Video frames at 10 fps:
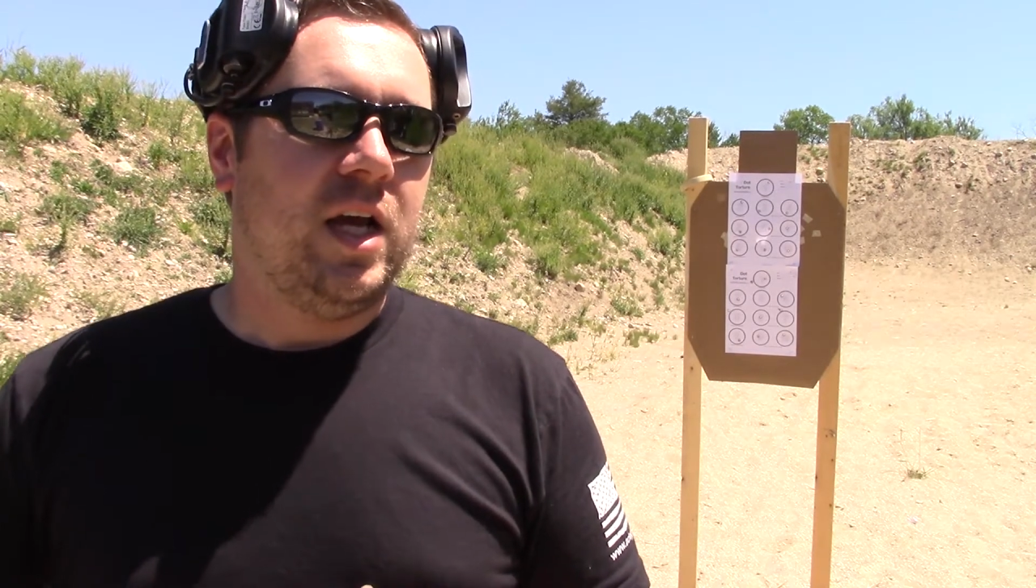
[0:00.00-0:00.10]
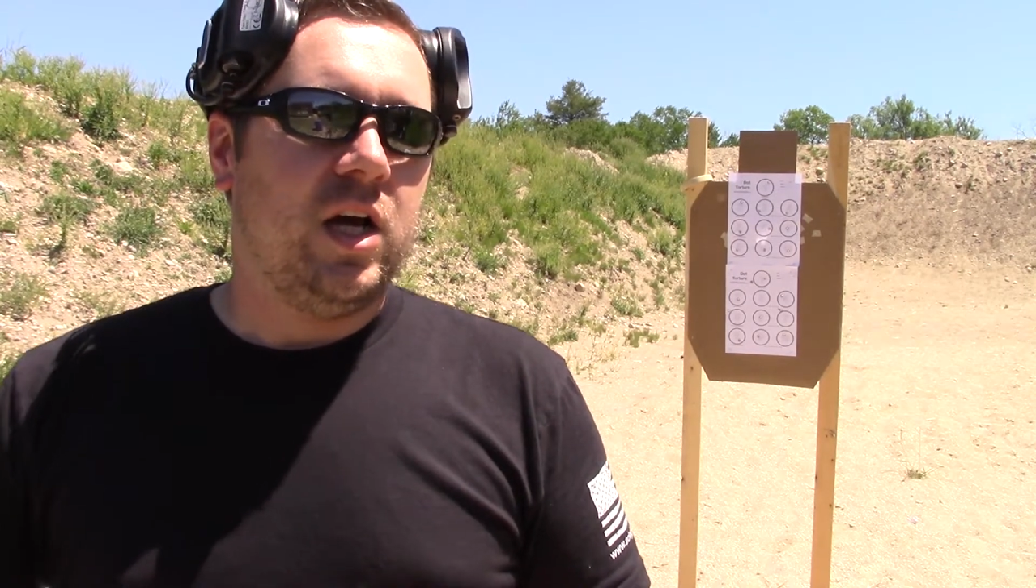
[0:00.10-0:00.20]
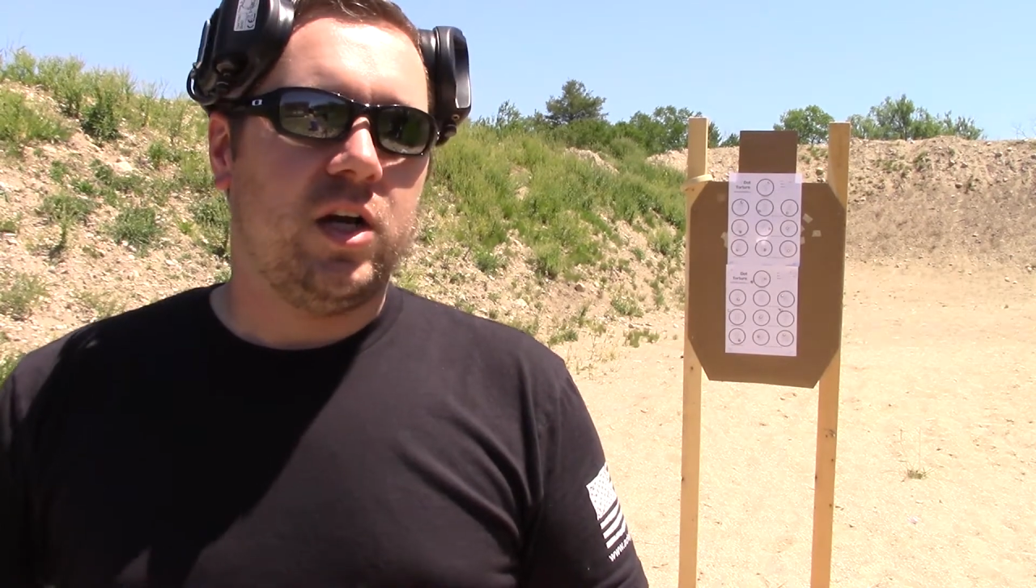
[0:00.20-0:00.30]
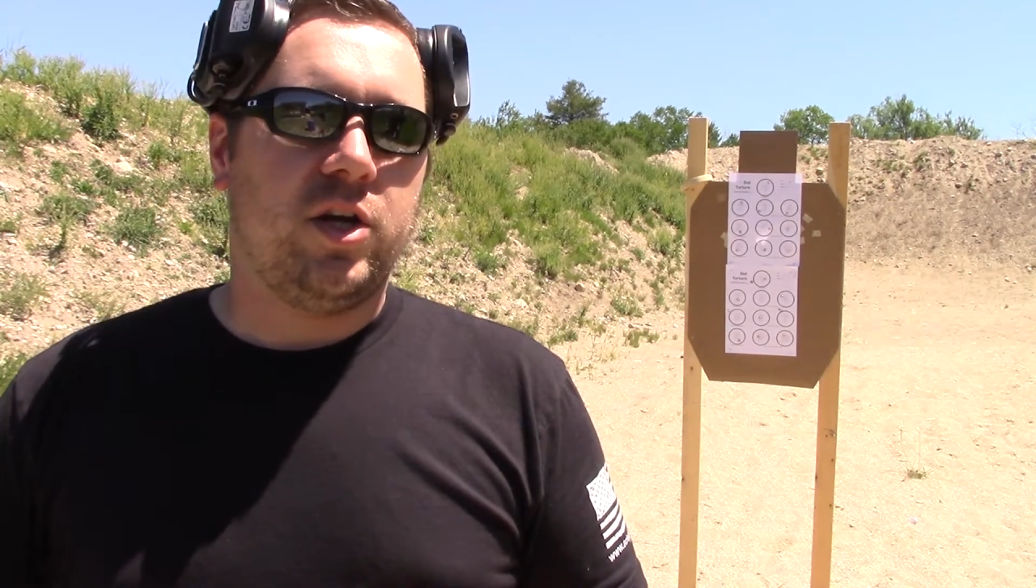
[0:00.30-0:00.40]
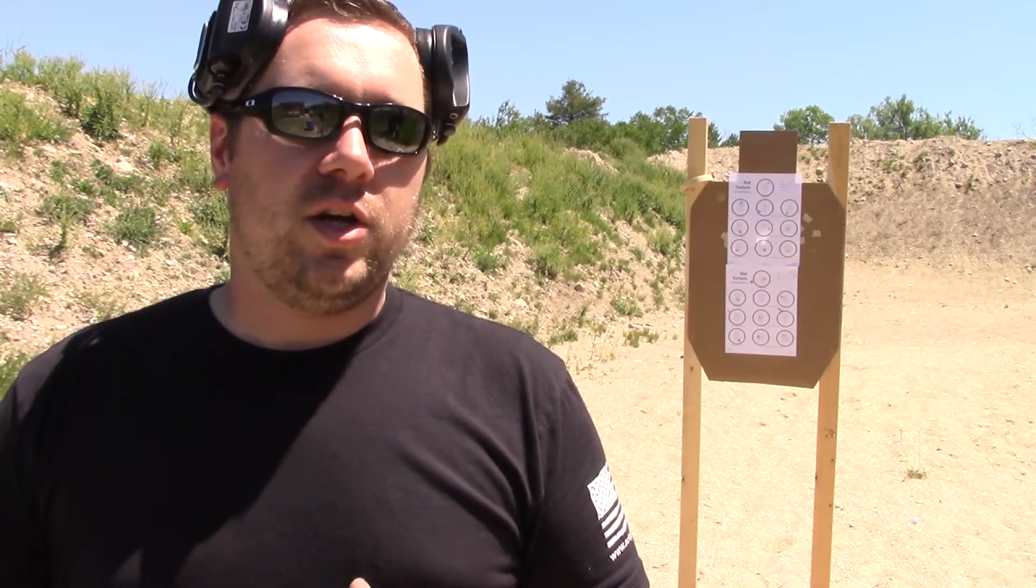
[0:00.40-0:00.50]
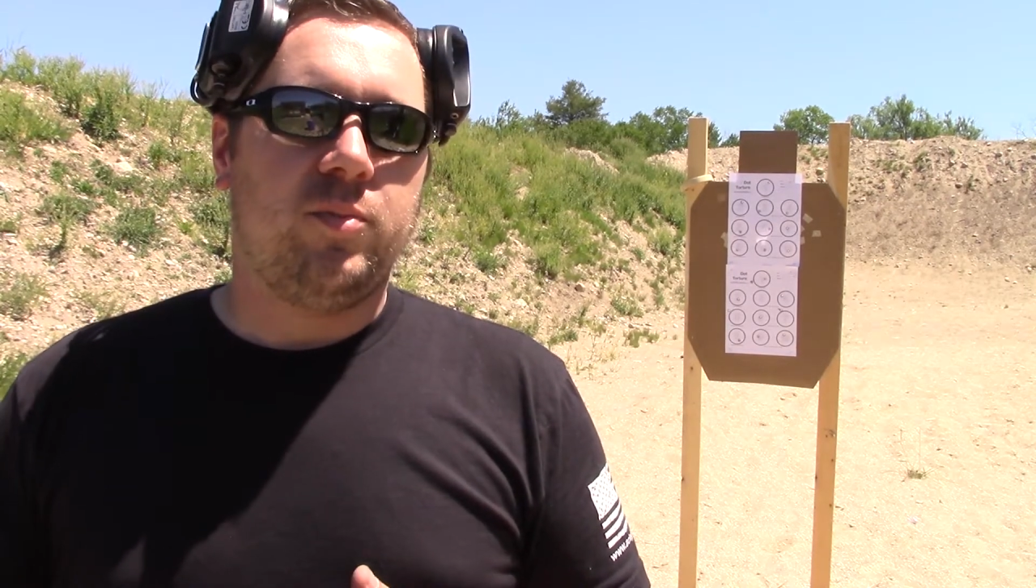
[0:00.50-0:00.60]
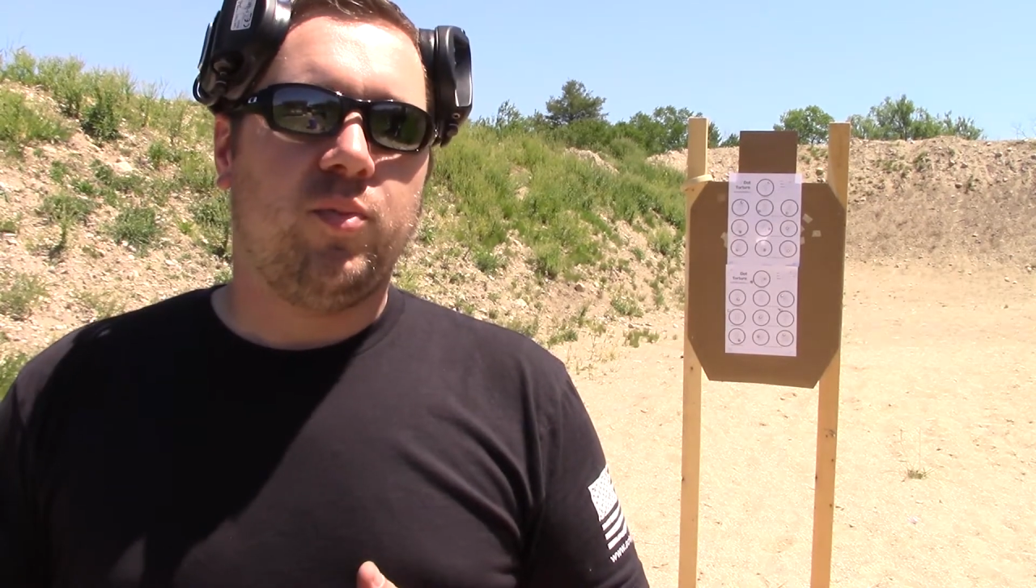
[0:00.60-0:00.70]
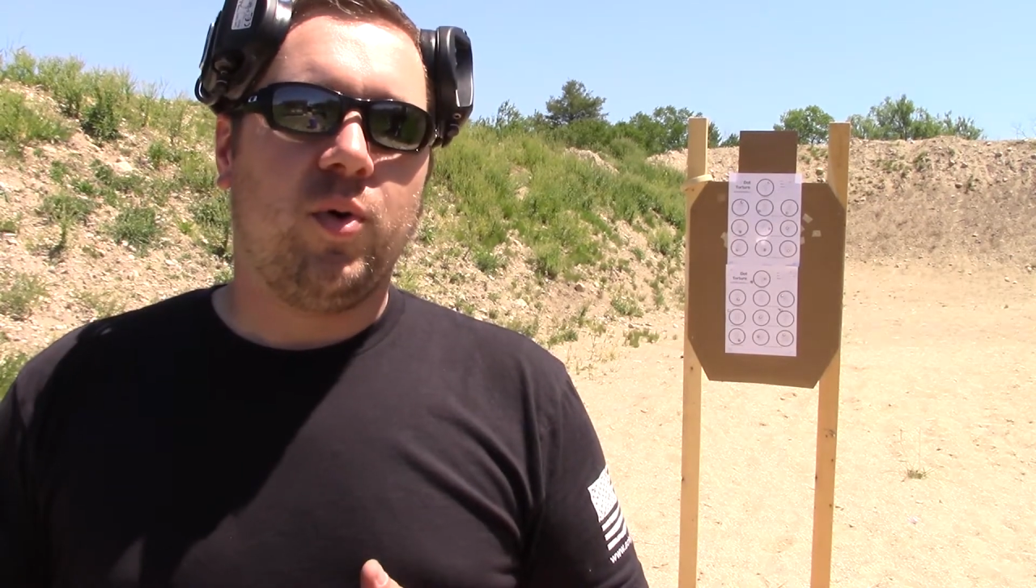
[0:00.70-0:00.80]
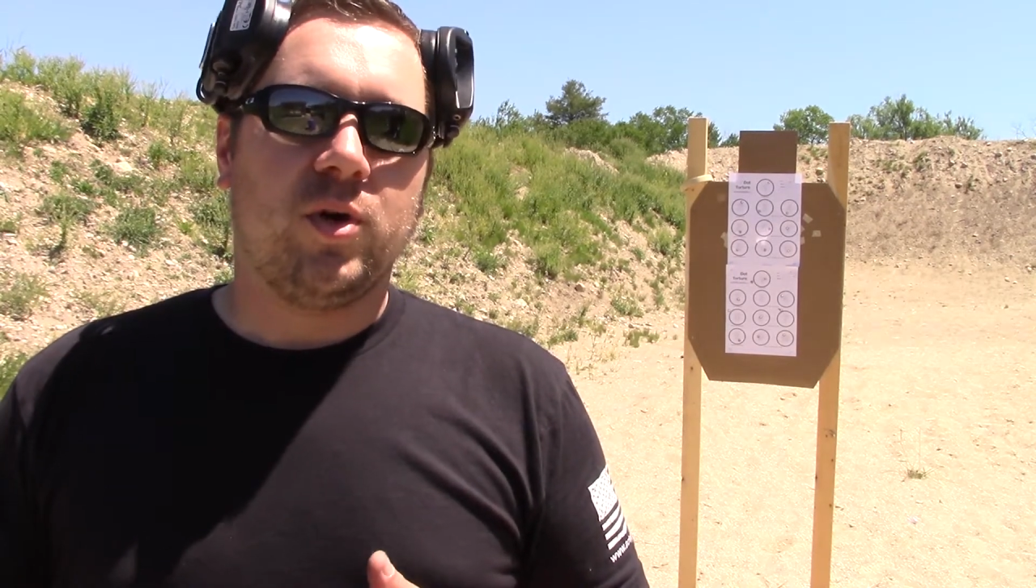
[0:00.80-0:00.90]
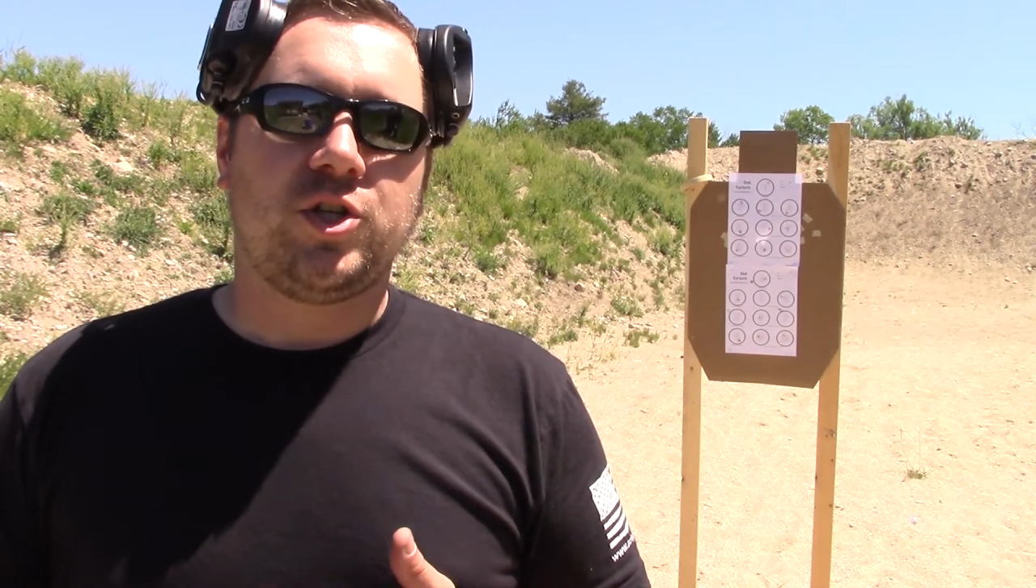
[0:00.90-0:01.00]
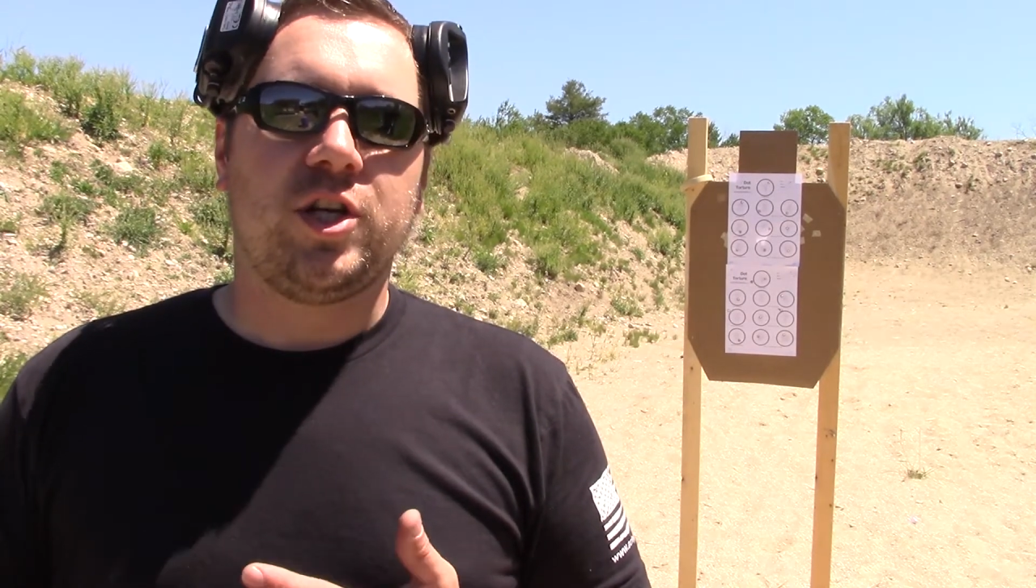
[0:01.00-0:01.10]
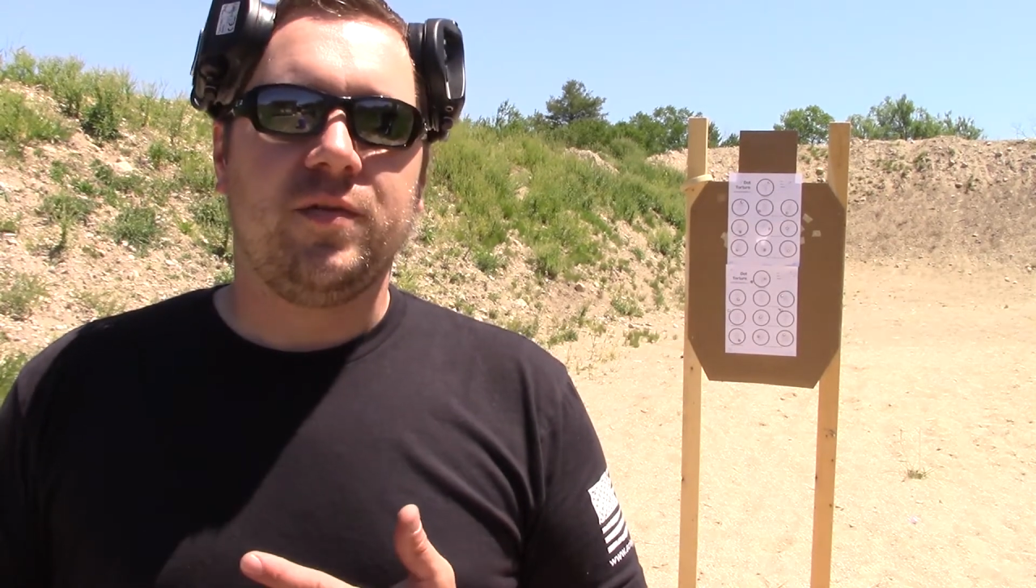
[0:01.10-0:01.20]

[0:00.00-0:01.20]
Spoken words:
a good portion